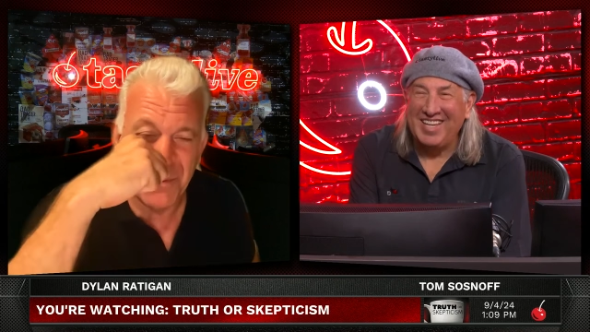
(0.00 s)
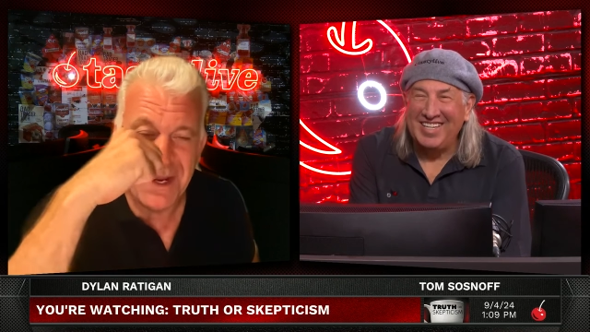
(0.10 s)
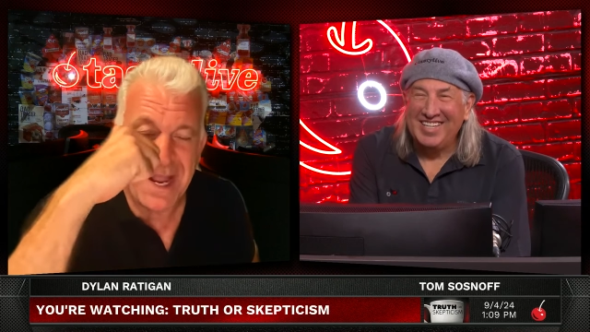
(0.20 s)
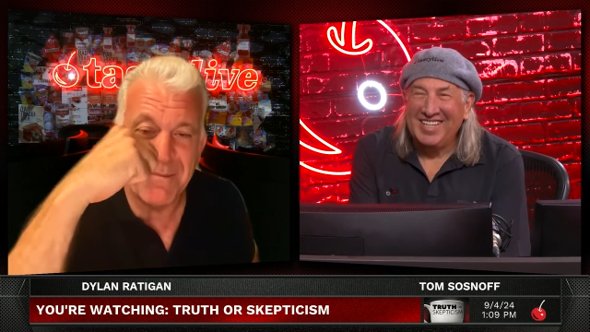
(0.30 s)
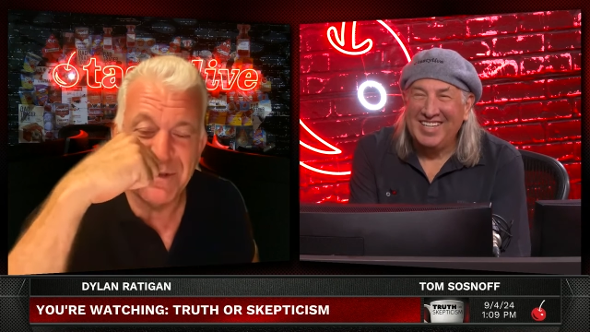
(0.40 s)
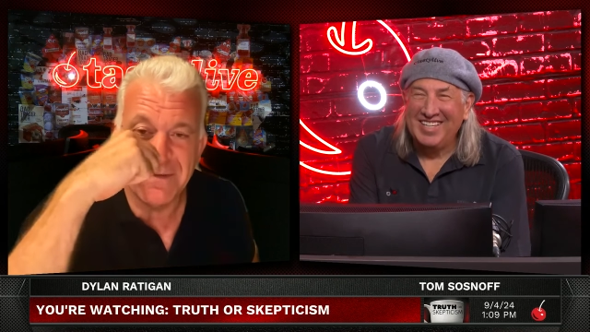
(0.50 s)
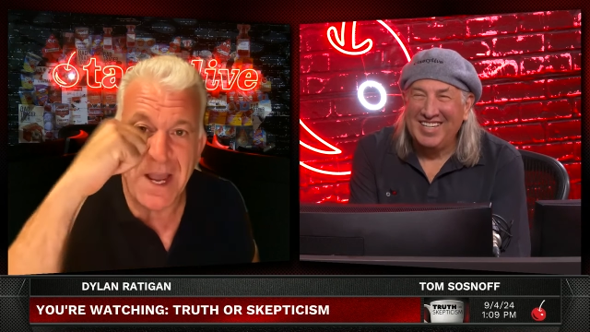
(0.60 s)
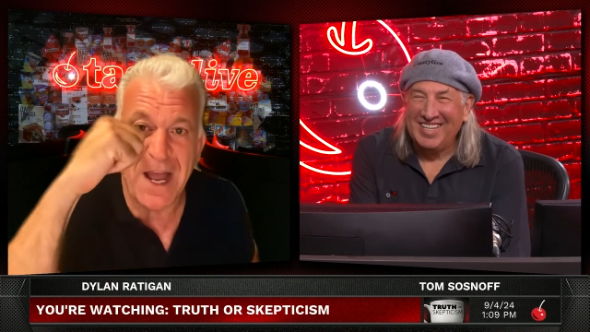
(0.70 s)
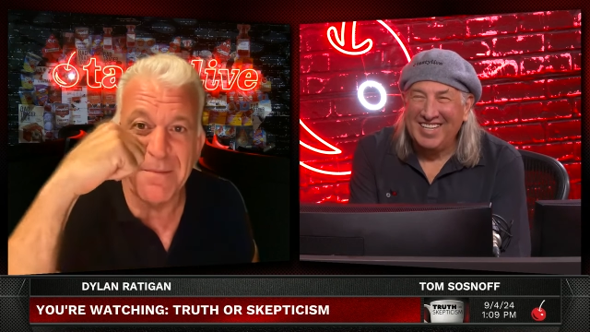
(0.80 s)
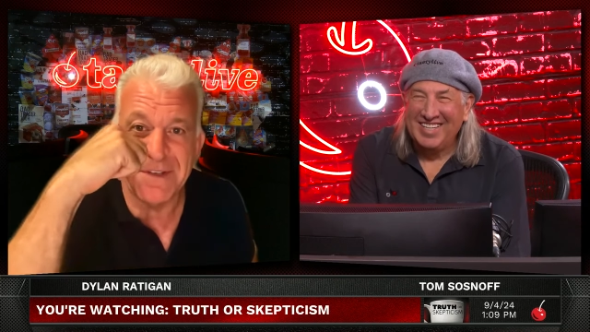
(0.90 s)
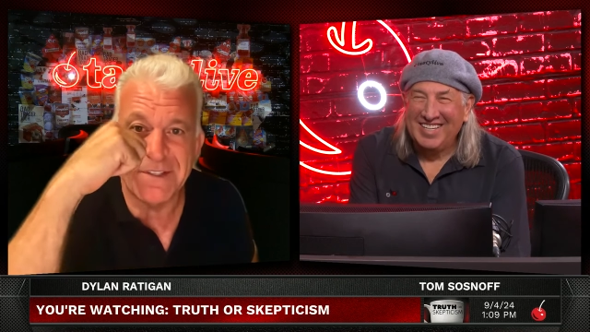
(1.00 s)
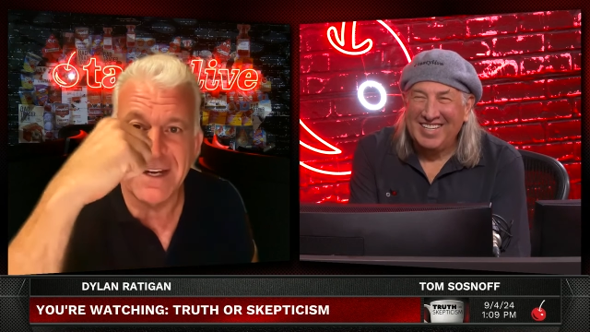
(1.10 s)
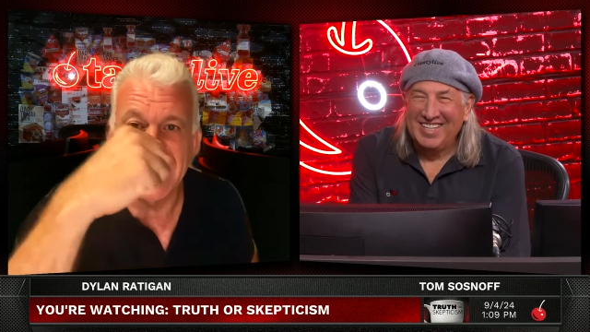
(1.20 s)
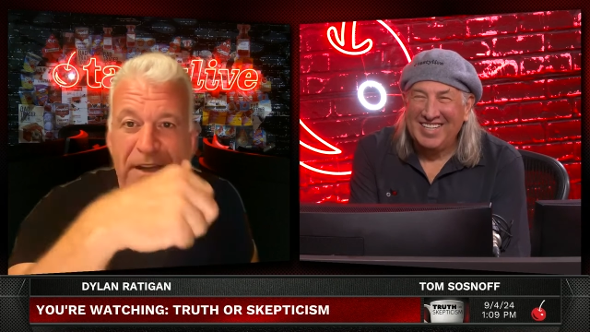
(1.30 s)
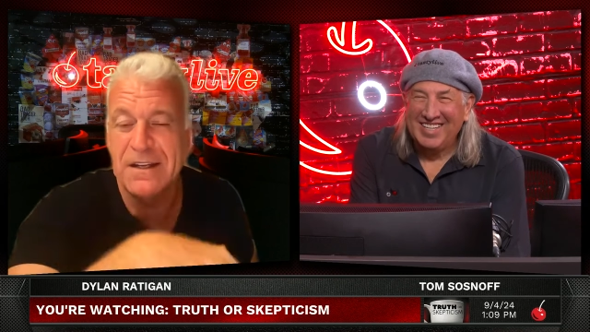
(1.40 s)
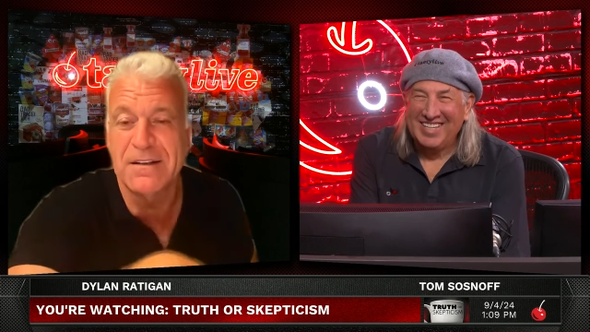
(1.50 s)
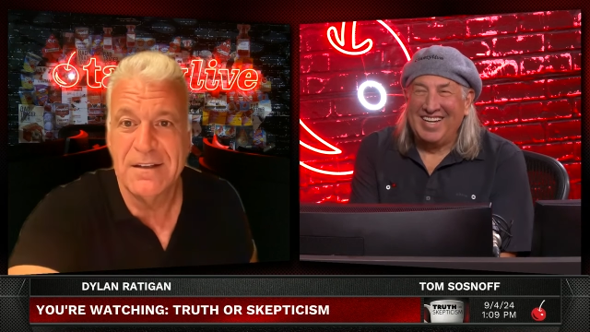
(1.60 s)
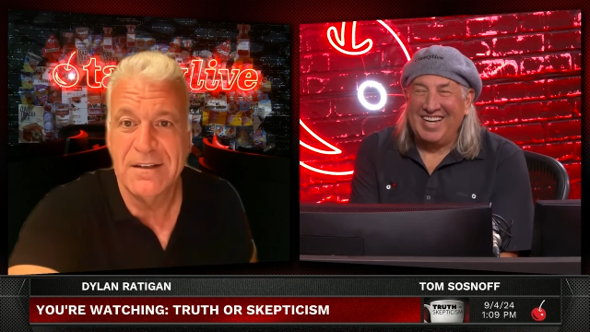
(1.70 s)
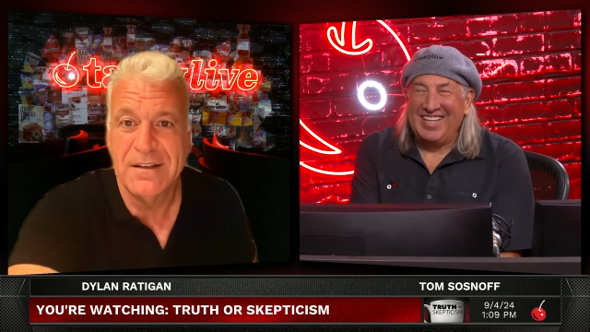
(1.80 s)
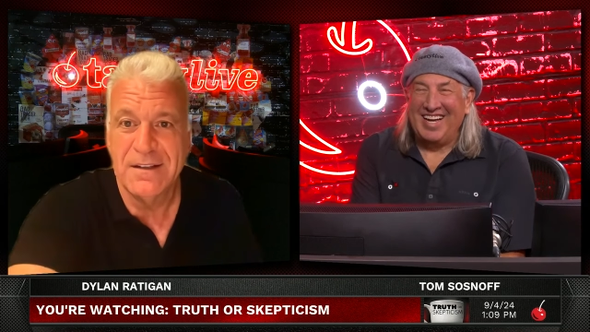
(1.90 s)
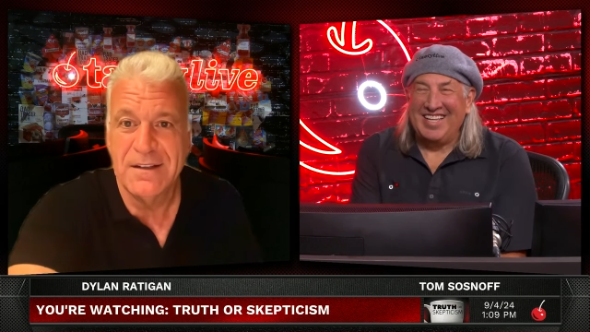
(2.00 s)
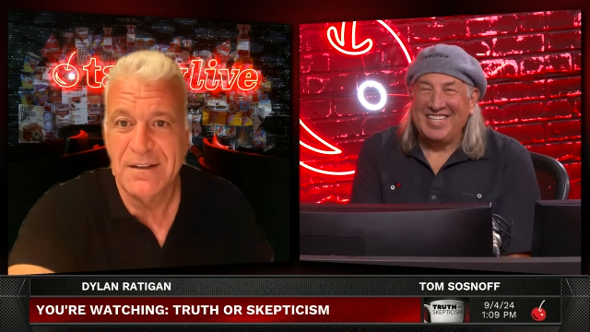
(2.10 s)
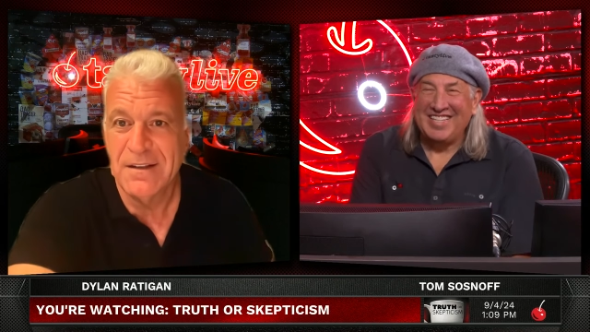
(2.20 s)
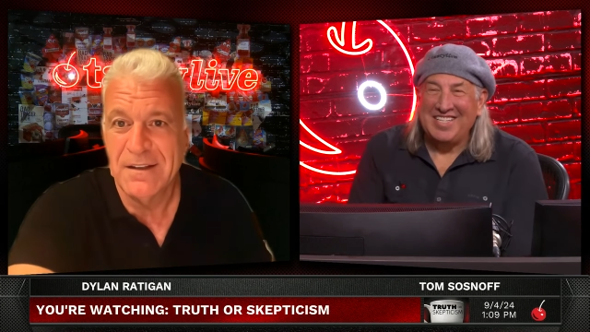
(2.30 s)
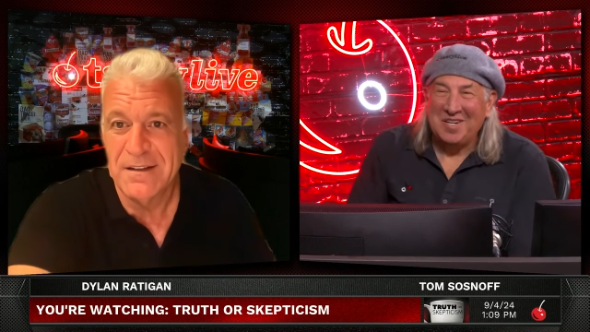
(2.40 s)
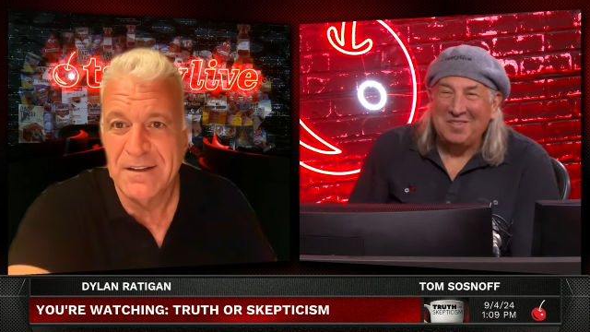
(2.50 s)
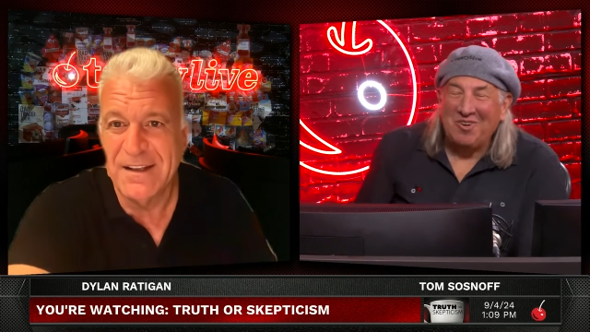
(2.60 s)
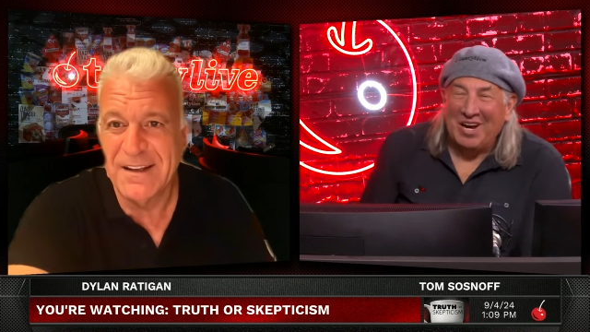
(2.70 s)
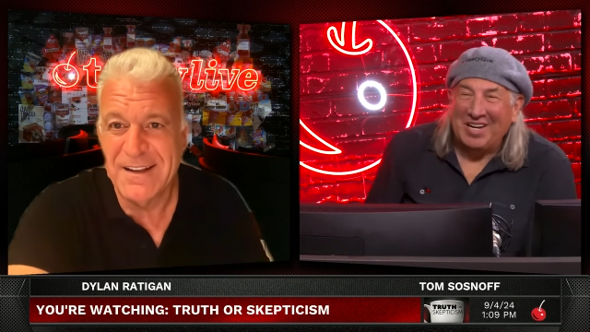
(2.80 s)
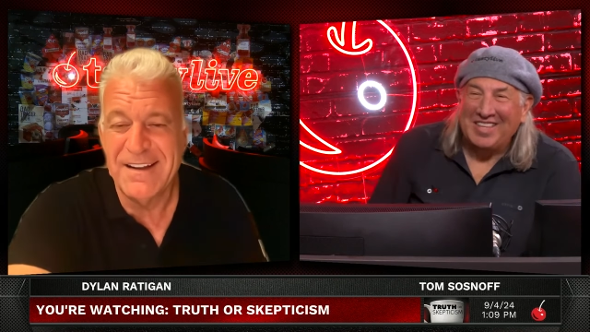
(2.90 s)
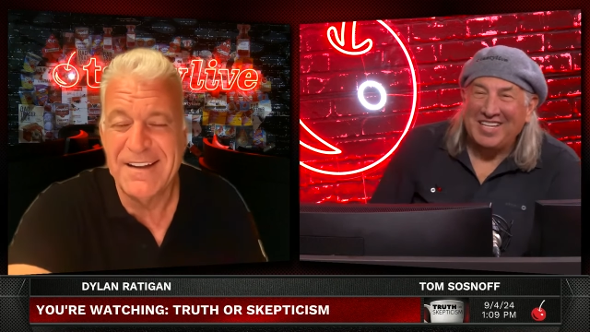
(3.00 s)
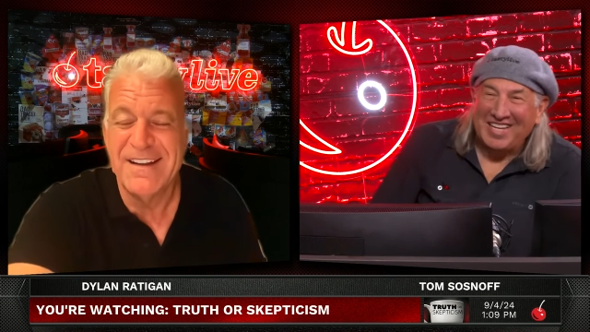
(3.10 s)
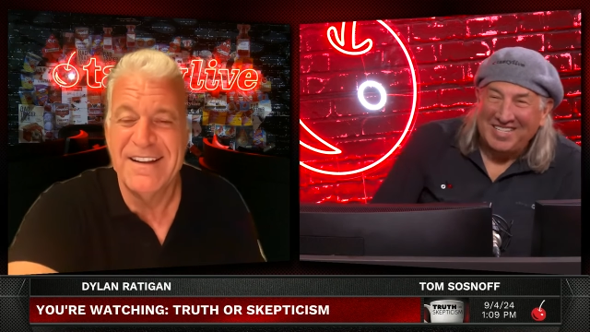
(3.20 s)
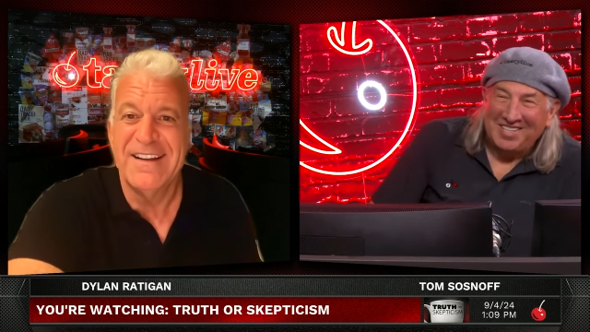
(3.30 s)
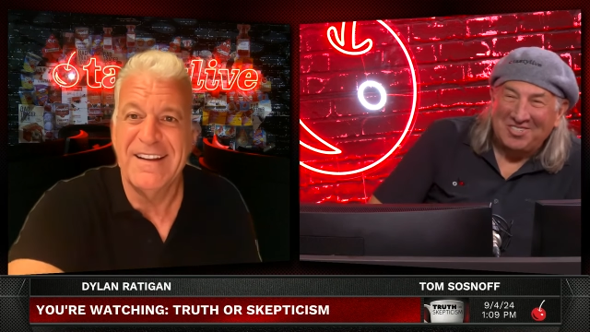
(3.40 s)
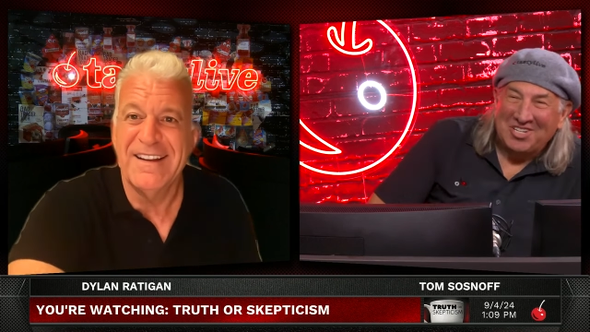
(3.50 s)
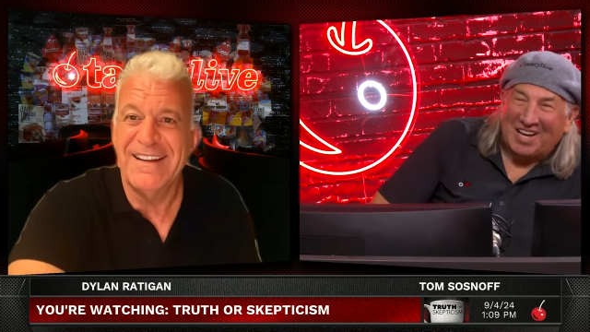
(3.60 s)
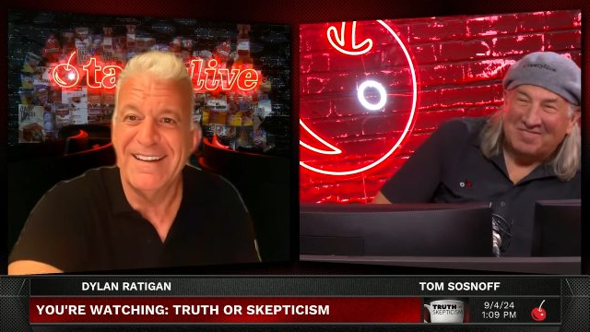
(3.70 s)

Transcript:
Speaker 1: preemptive
Speaker 2: commentary. I think they did quite. I think they did their job.